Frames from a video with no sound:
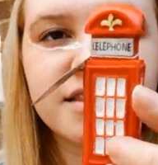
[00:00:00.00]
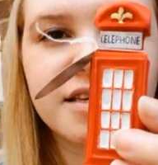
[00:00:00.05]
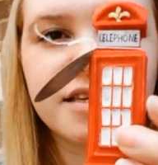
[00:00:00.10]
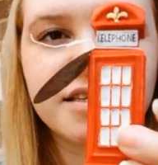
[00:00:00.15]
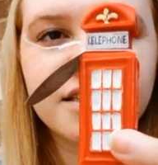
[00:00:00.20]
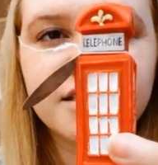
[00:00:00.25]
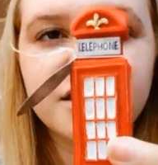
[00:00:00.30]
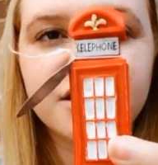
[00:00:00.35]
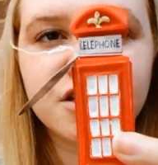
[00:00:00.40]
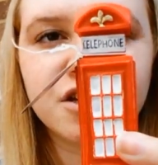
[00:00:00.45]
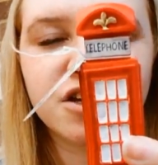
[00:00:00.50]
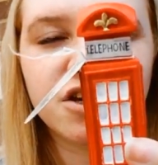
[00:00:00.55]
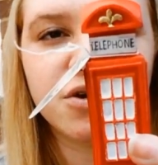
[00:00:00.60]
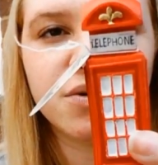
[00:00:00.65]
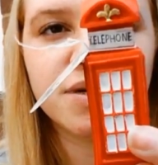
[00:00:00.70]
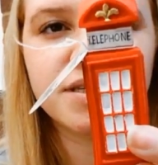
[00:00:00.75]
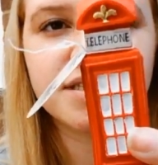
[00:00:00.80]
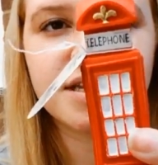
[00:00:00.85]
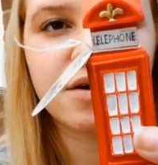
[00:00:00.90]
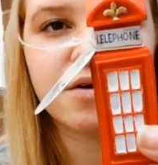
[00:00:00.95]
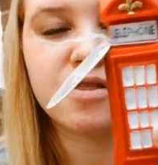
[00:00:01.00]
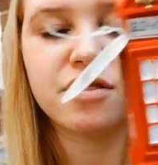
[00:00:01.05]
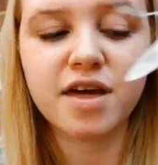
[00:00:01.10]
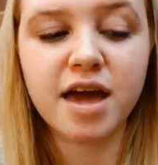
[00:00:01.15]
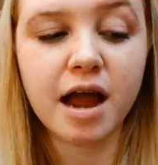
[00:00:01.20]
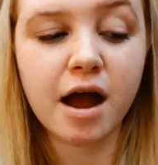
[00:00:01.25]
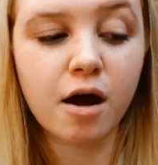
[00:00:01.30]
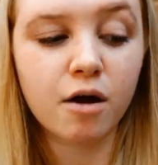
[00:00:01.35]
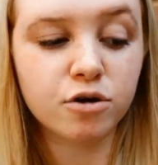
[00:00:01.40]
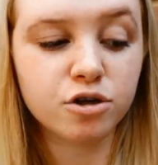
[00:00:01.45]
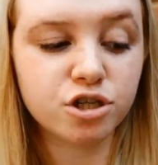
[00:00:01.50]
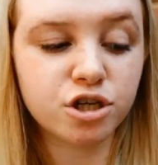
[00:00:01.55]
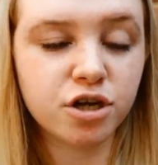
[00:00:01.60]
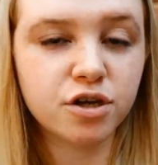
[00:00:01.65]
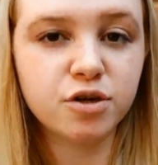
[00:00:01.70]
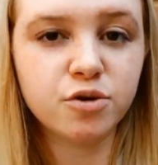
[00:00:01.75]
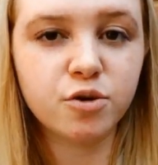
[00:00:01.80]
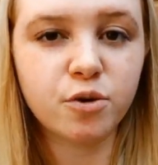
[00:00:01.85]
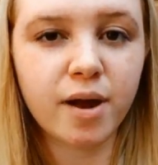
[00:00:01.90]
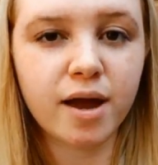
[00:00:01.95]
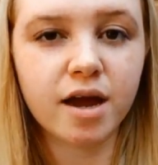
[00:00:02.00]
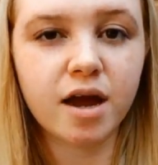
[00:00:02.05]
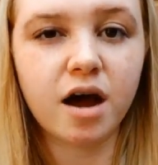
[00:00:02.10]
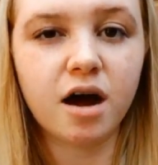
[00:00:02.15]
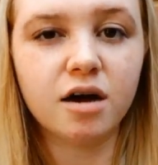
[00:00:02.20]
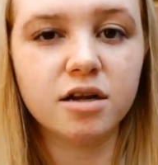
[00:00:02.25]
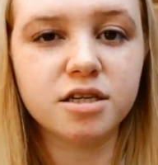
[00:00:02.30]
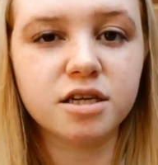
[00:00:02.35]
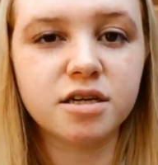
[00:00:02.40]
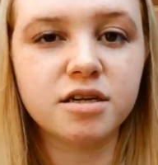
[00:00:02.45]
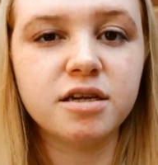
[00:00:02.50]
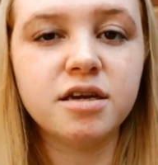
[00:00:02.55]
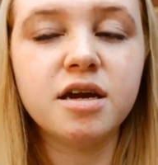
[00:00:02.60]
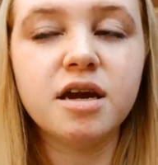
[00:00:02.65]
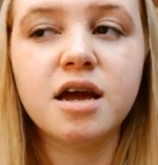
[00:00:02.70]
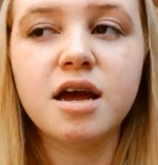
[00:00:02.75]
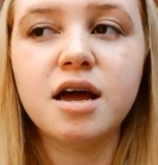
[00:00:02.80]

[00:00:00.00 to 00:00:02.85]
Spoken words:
this is the cutest little thing. I'll show you a quick garden